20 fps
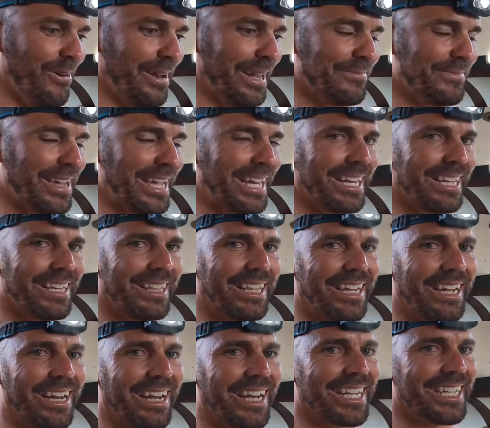
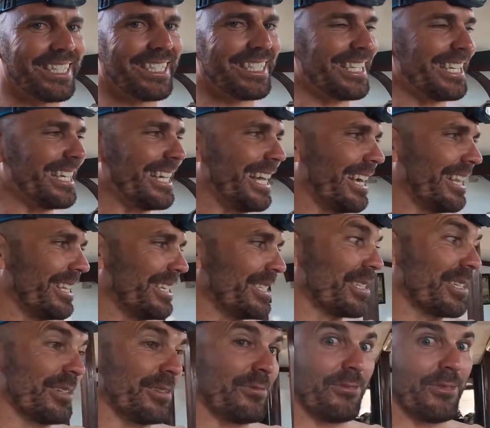immediately I can see how this
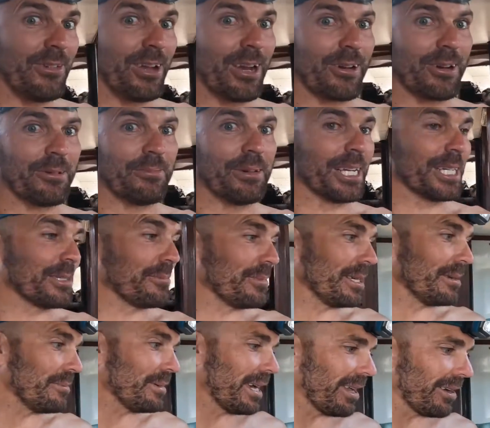could very much
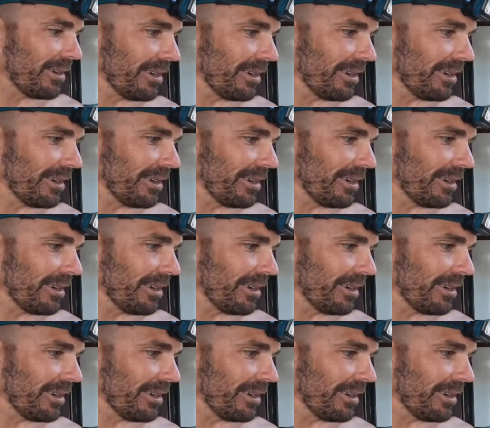be a bad